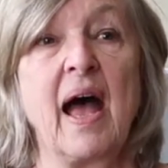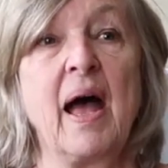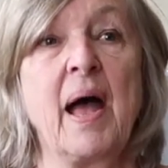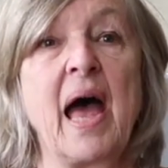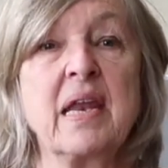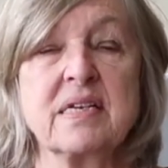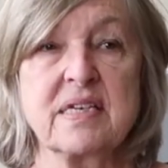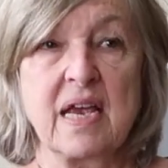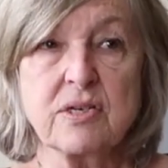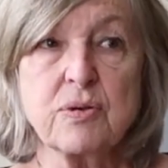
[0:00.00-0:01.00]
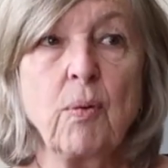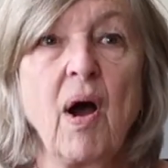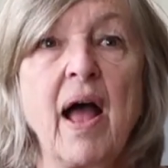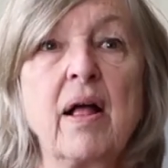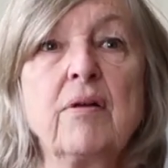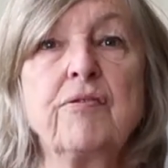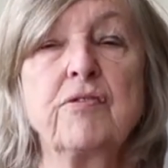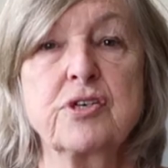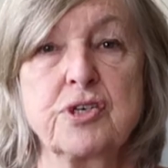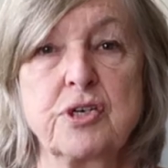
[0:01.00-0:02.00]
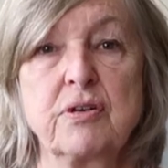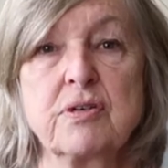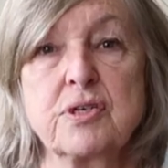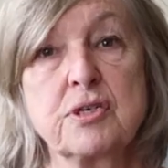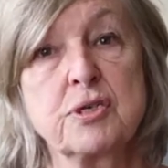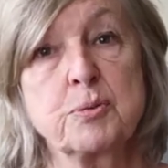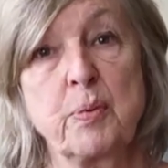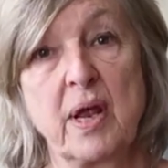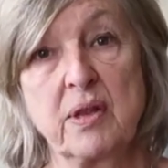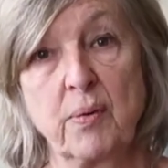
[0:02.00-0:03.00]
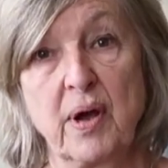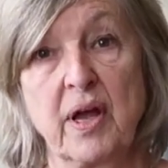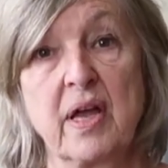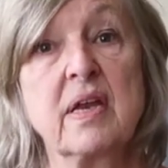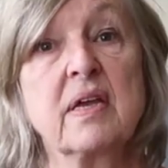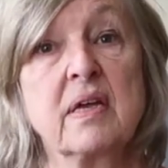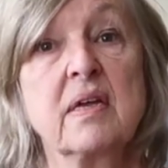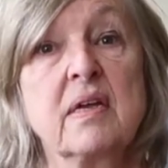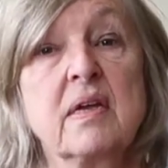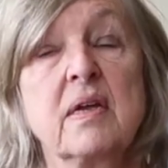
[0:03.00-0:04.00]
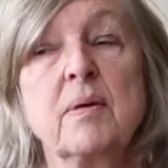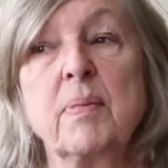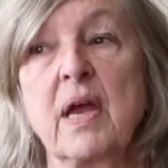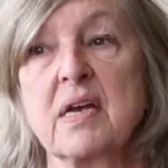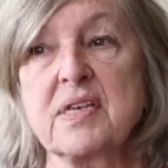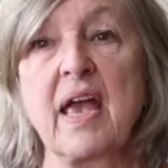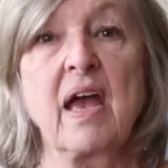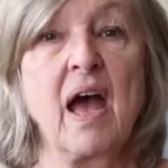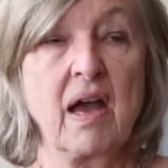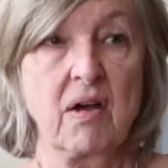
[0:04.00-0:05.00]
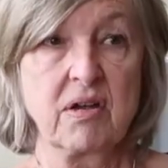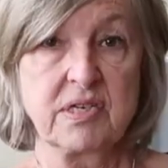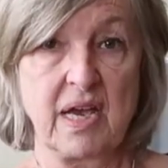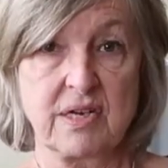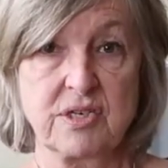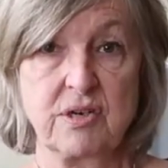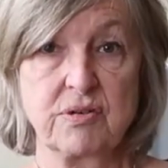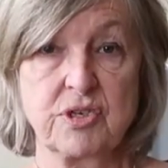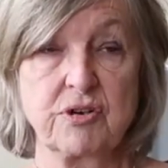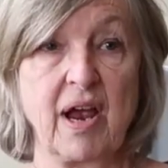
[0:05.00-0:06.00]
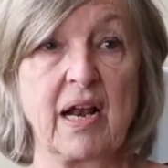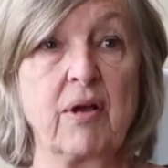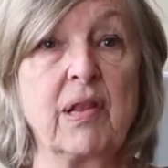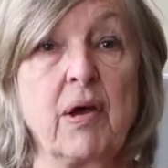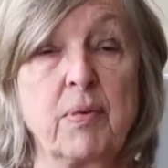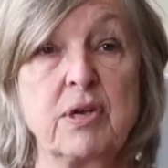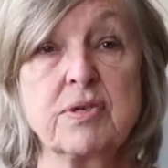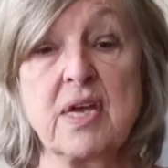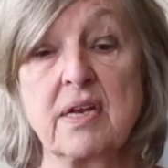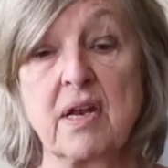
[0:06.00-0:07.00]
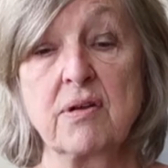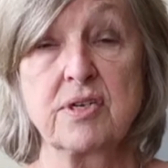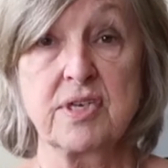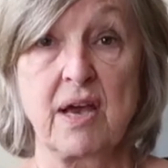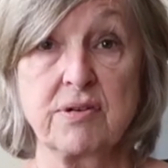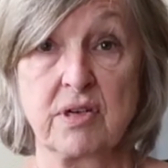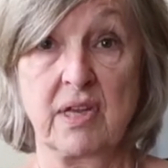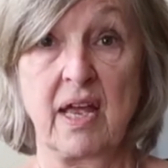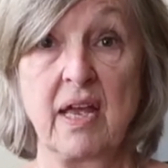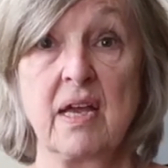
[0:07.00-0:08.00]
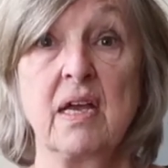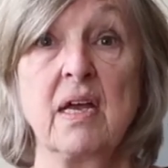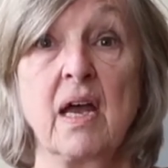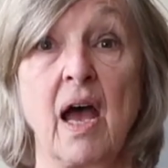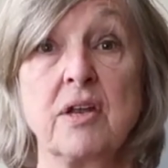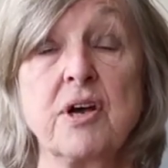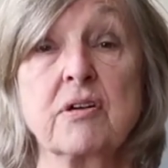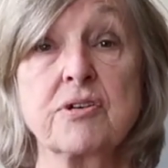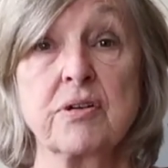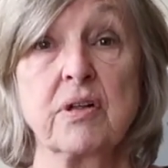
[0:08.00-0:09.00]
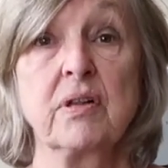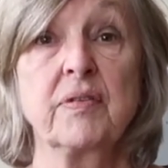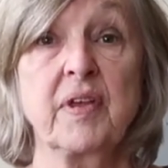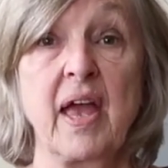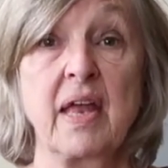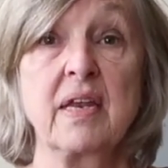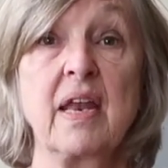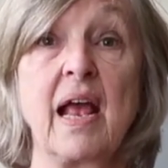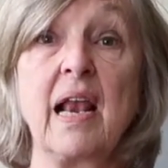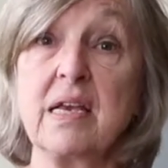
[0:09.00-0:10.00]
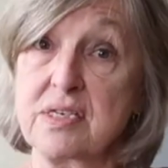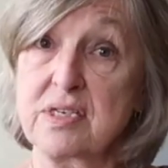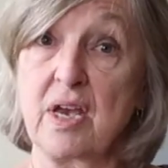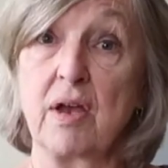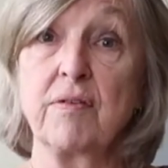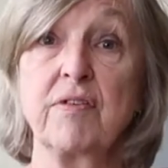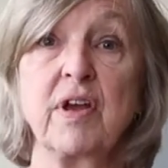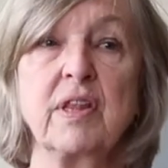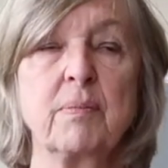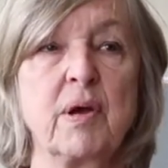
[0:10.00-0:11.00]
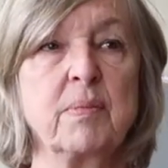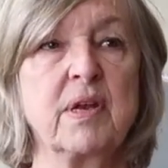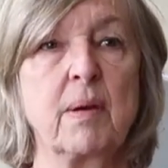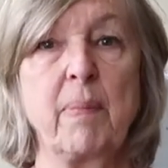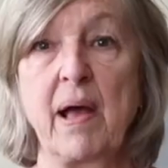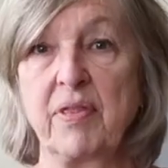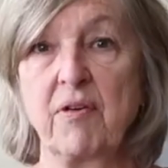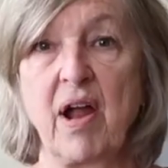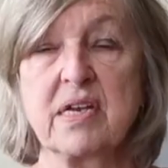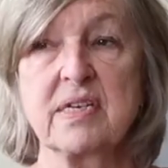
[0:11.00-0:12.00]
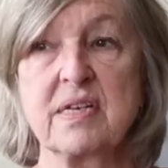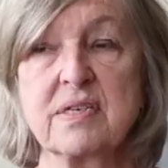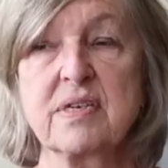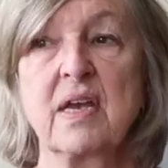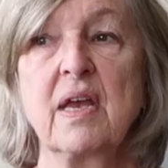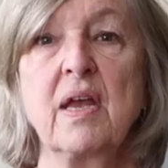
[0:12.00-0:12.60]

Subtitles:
and it takes a while for students to spread the word, because I can't contact students directly, although we do send a notice out on the doctoral candidate listserv at the moment about their write-ins.